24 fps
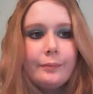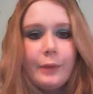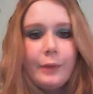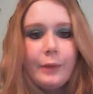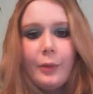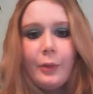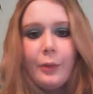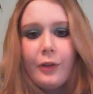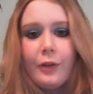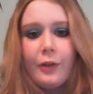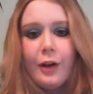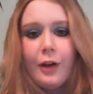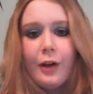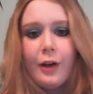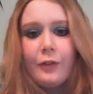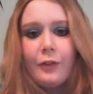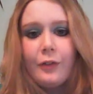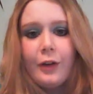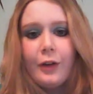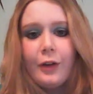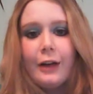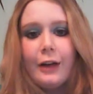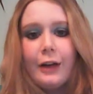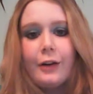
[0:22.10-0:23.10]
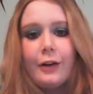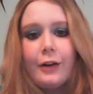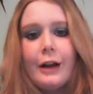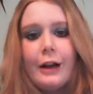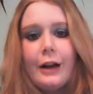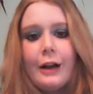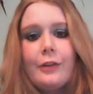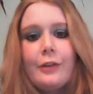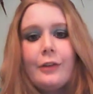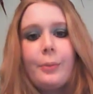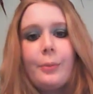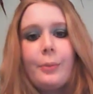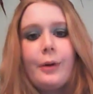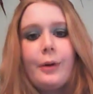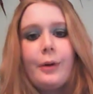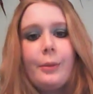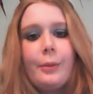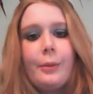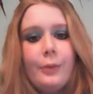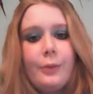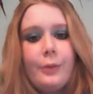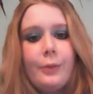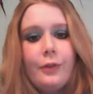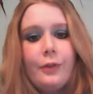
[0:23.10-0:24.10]
It was awful. I had all kinds of
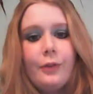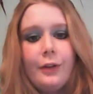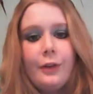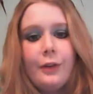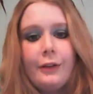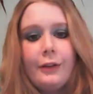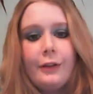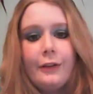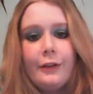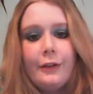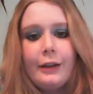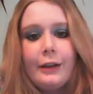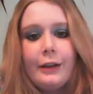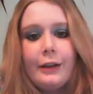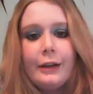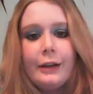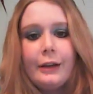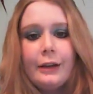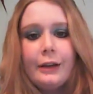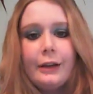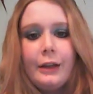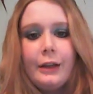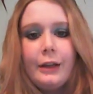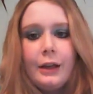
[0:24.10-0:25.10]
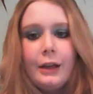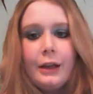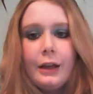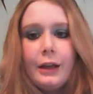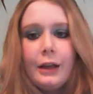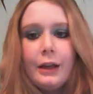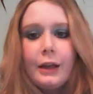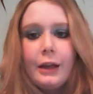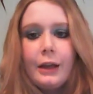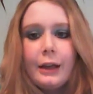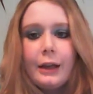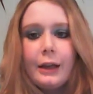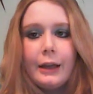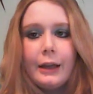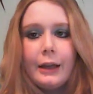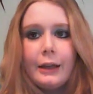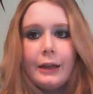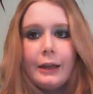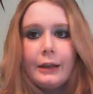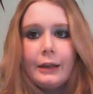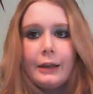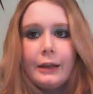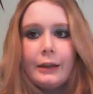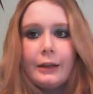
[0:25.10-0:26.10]
problems. I was really sick.
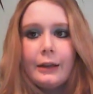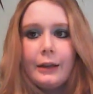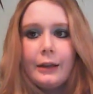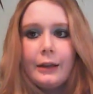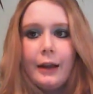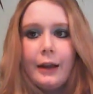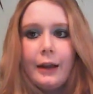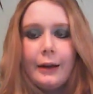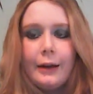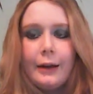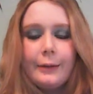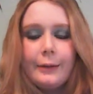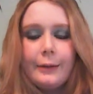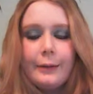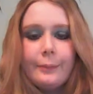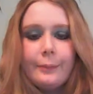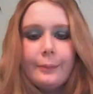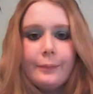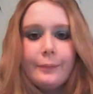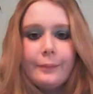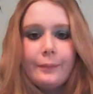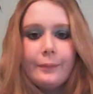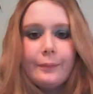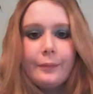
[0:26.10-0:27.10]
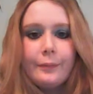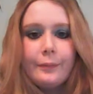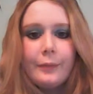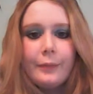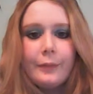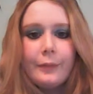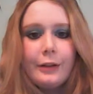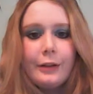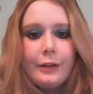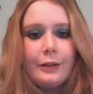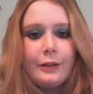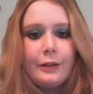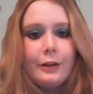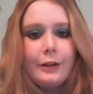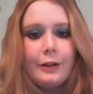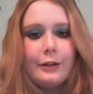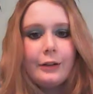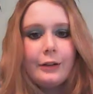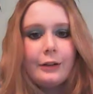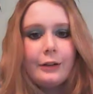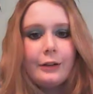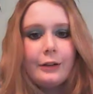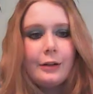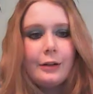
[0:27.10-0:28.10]
And it took
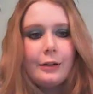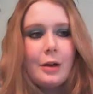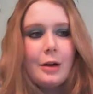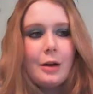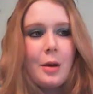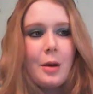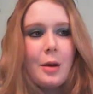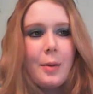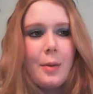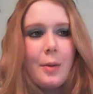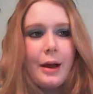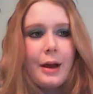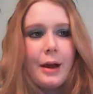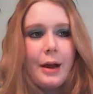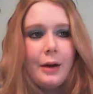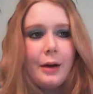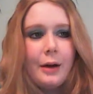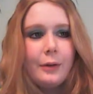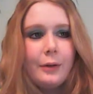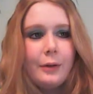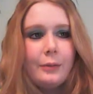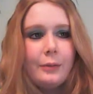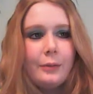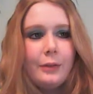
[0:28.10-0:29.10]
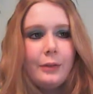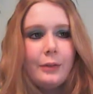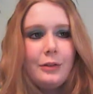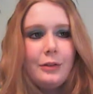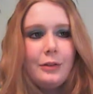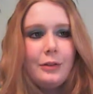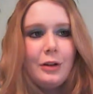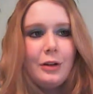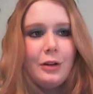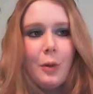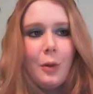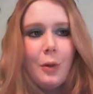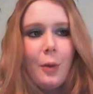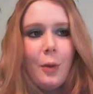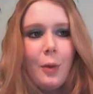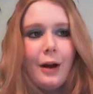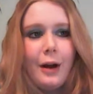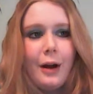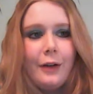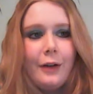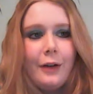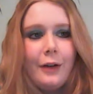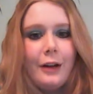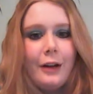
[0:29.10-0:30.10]
a
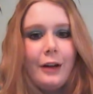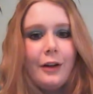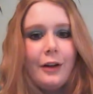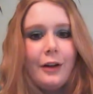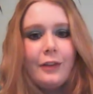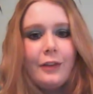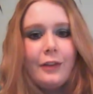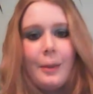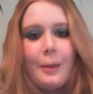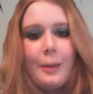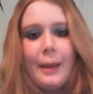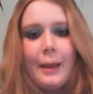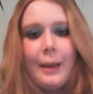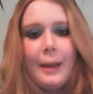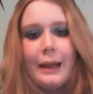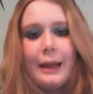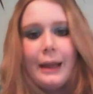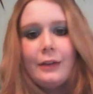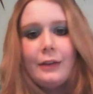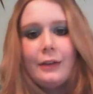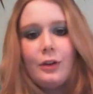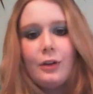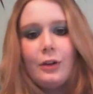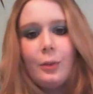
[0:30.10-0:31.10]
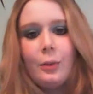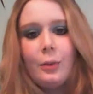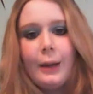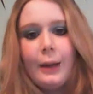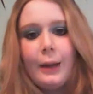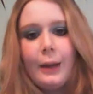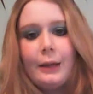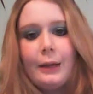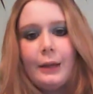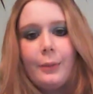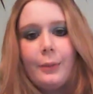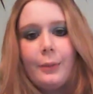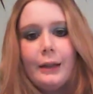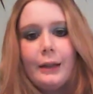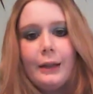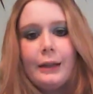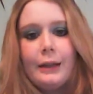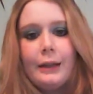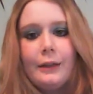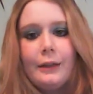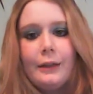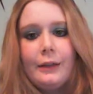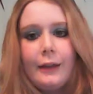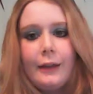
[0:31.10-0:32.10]
while, and I'd also have pain too,
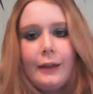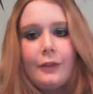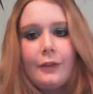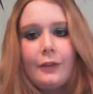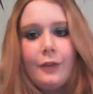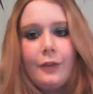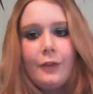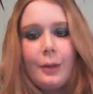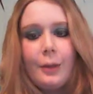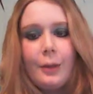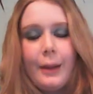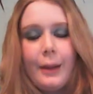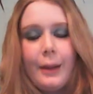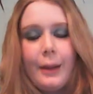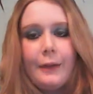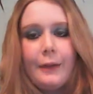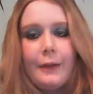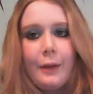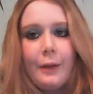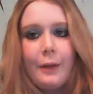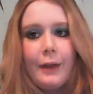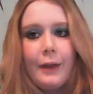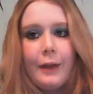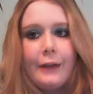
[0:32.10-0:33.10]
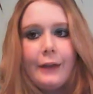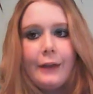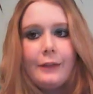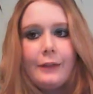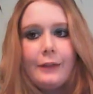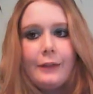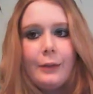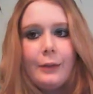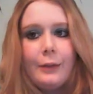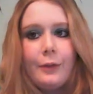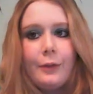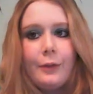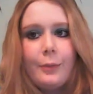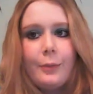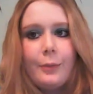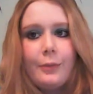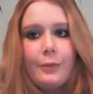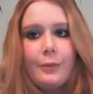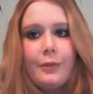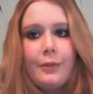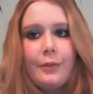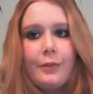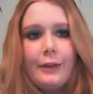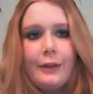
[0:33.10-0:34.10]
randomly, like severe pain that would last anywhere from
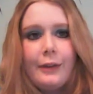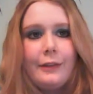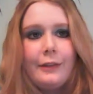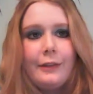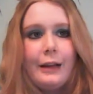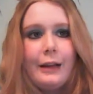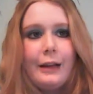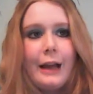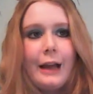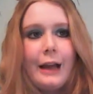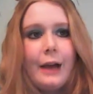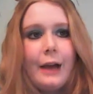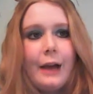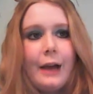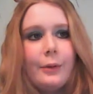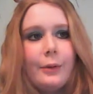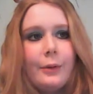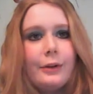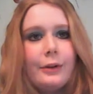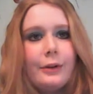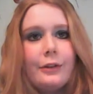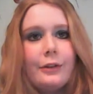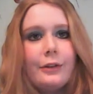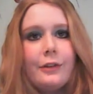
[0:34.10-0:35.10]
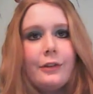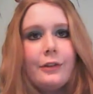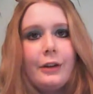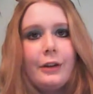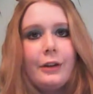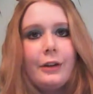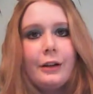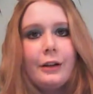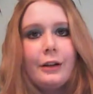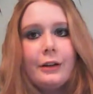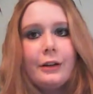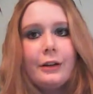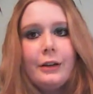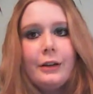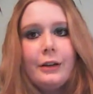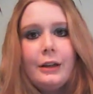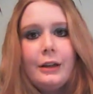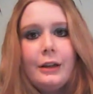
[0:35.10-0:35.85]
16 hours to